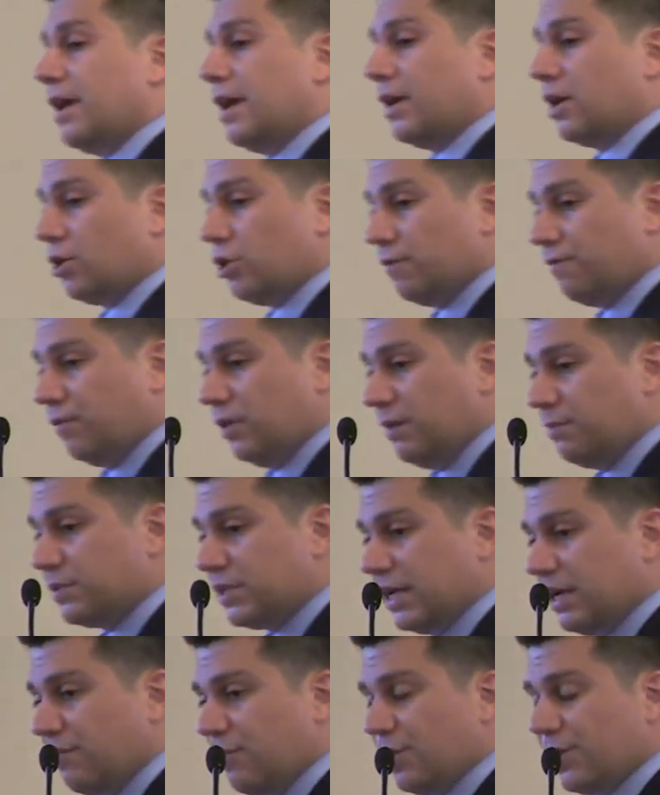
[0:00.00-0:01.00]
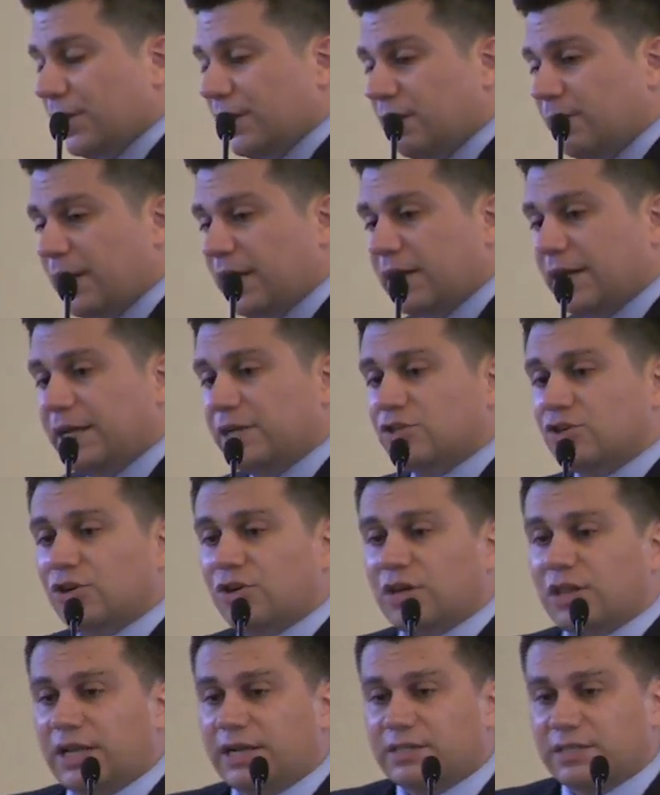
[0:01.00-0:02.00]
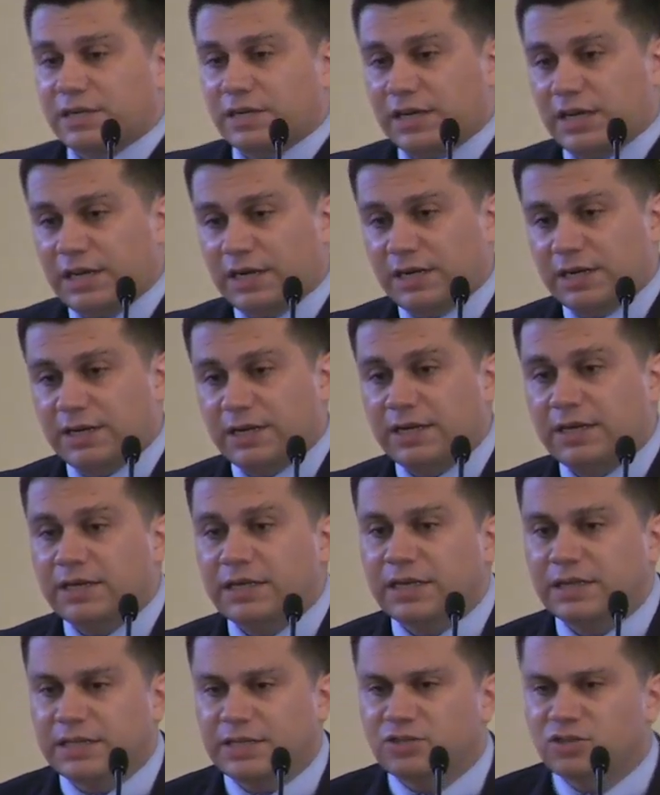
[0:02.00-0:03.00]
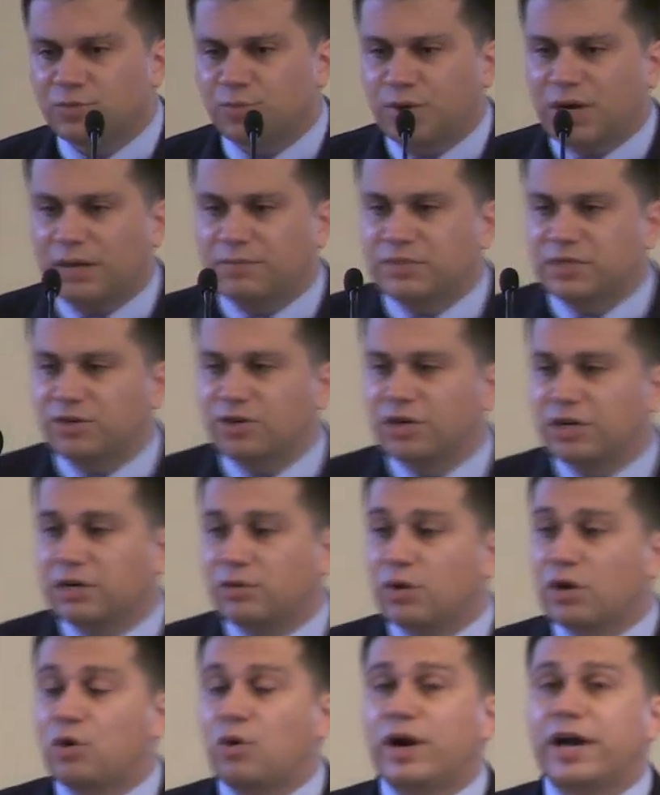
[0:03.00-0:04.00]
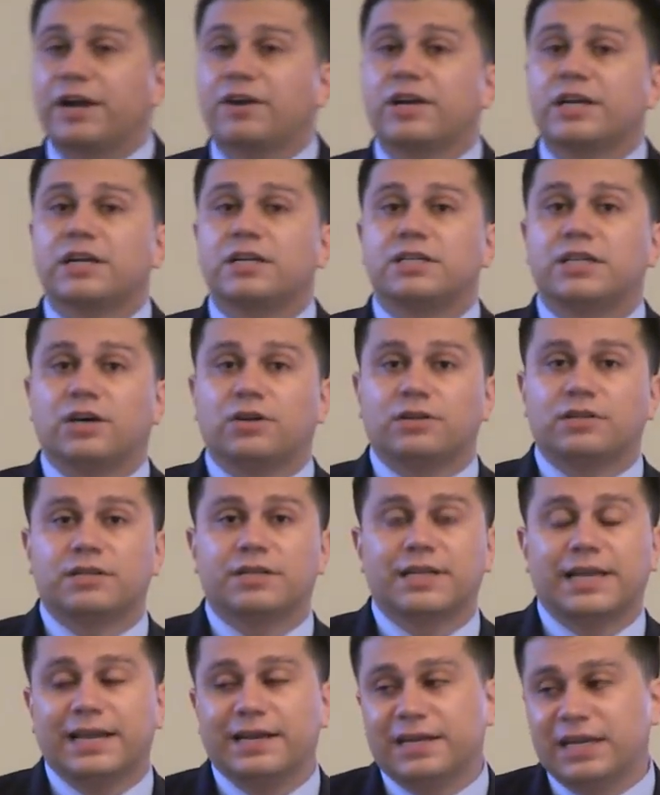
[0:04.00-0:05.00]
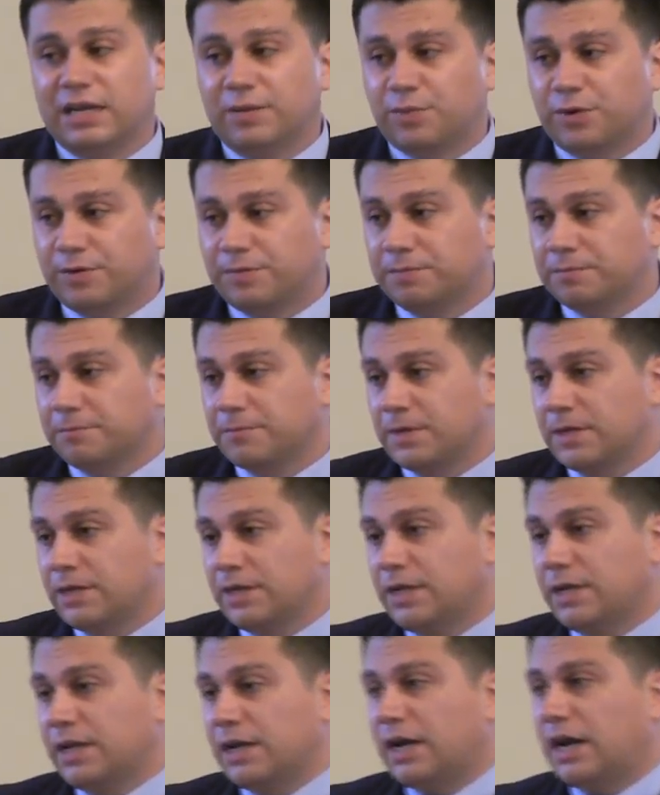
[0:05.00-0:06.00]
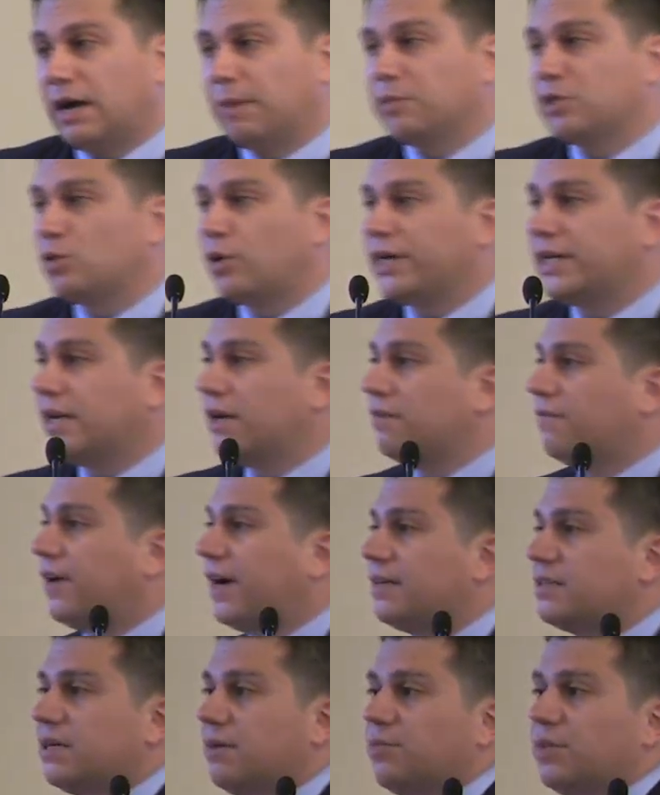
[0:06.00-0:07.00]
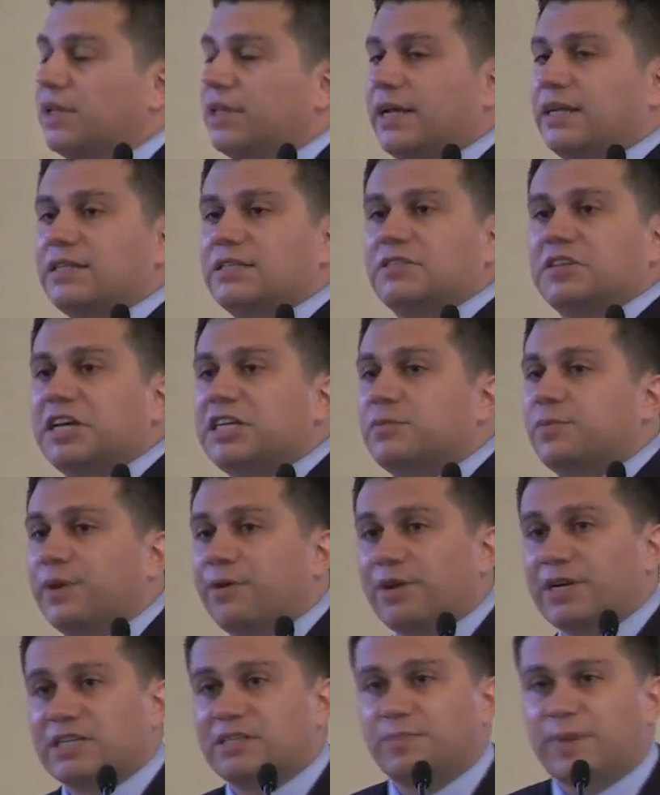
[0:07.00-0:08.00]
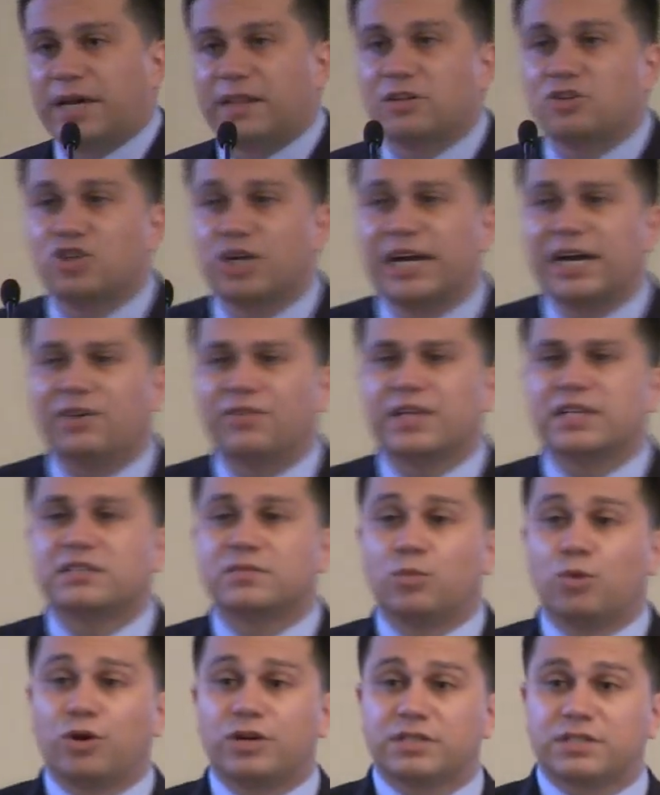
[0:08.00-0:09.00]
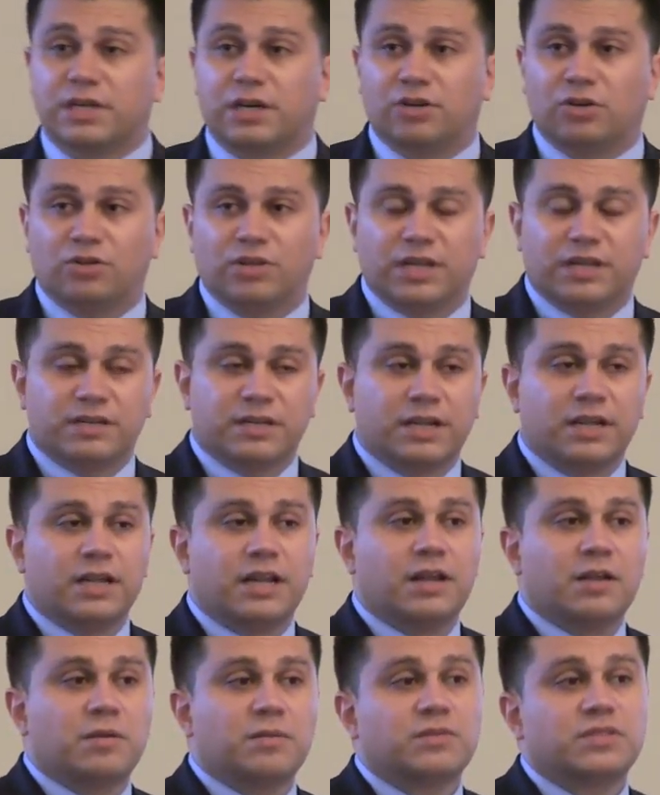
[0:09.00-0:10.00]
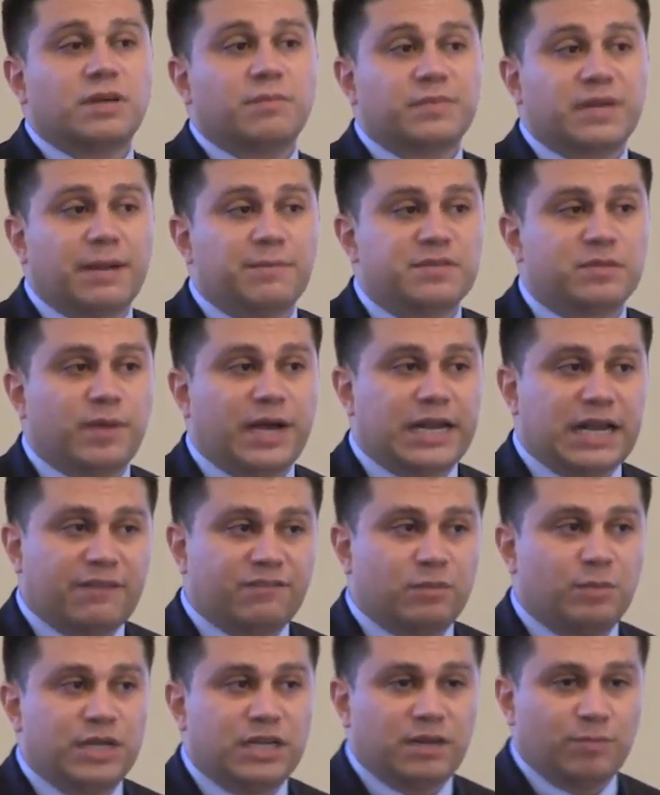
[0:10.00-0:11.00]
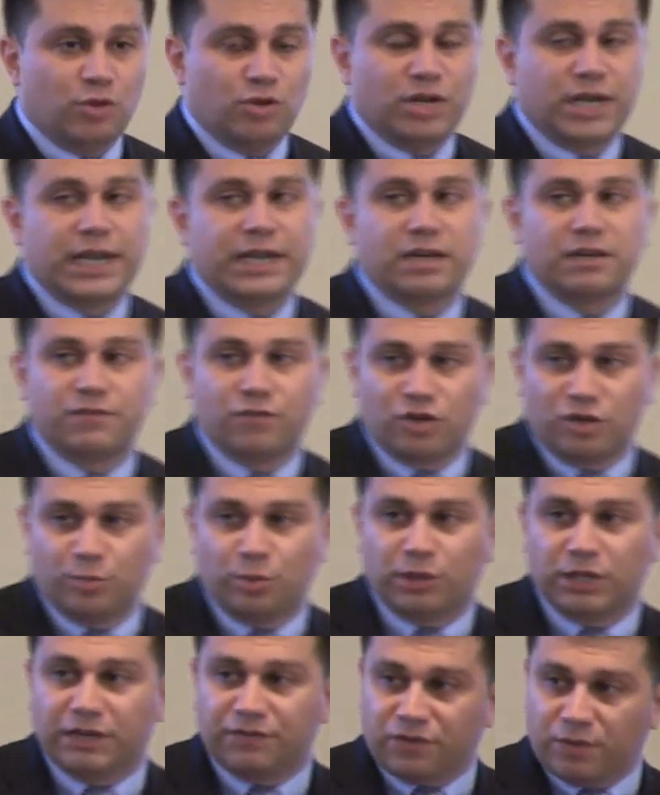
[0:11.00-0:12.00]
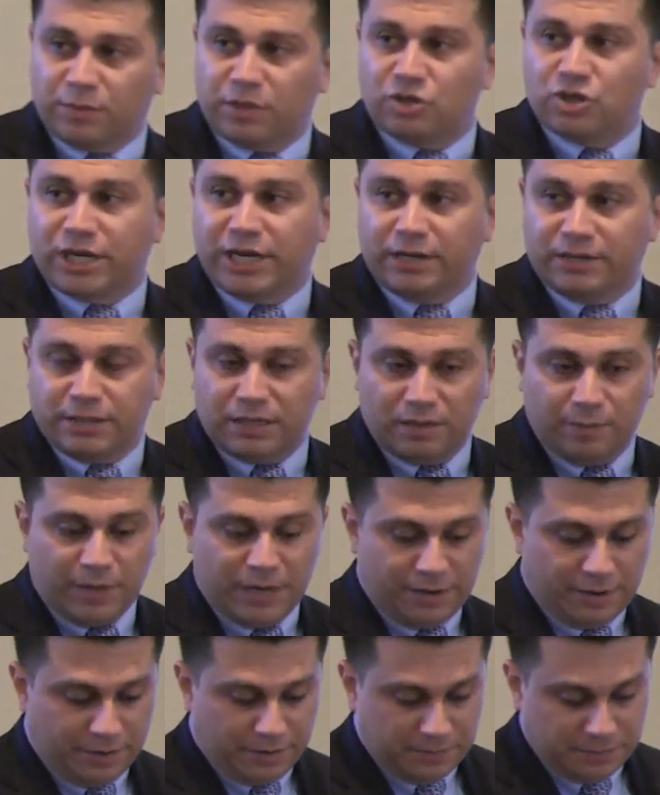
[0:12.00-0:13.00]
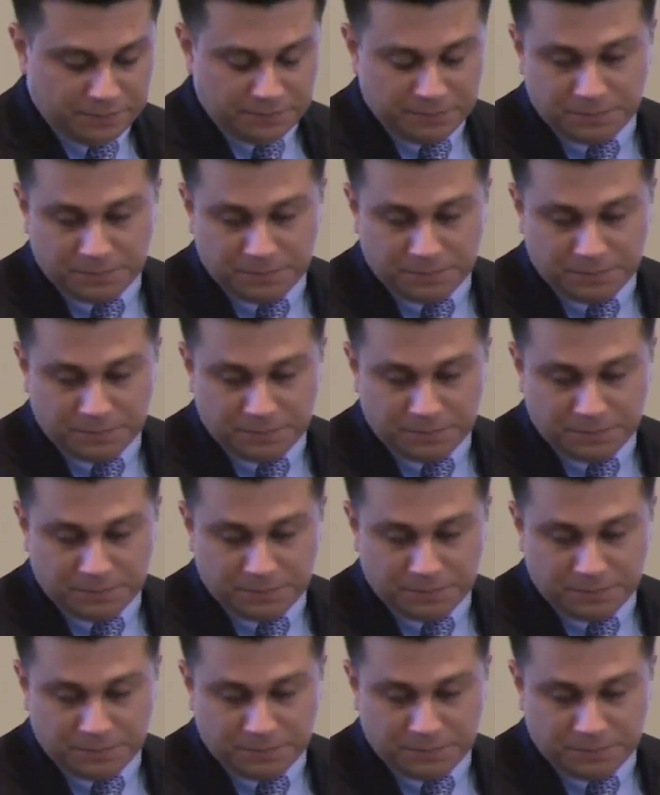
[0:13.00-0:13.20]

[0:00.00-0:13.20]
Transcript: And on the flip side, if we think about internalizing need, that these are problems that are going to require an adult gatekeeper um, to identify something that's experienced by the child that's more subtle, that sometimes might have to be communicated verbally from the child to the parent.